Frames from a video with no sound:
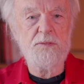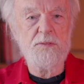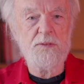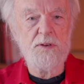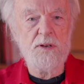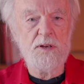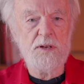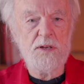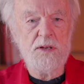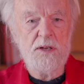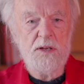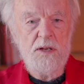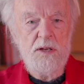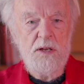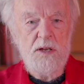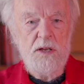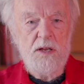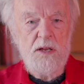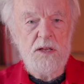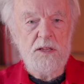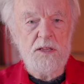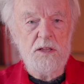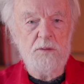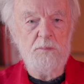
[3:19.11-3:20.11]

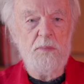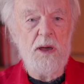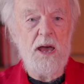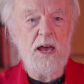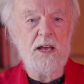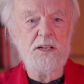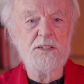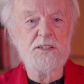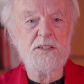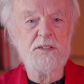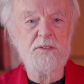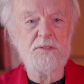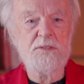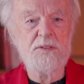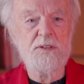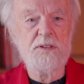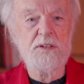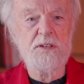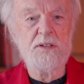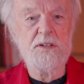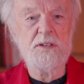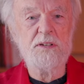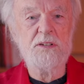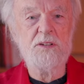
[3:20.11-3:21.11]
the mass of
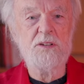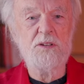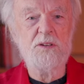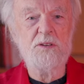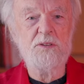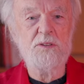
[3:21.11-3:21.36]
the